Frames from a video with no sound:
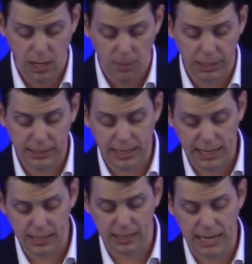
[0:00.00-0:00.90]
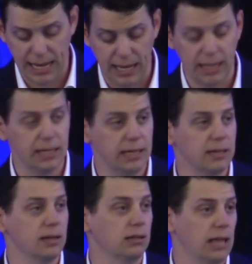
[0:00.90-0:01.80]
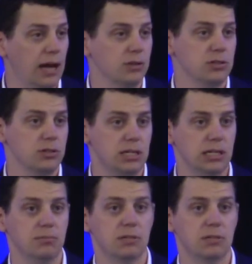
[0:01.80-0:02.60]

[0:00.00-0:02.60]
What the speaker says: But at the end of the day, it allows your team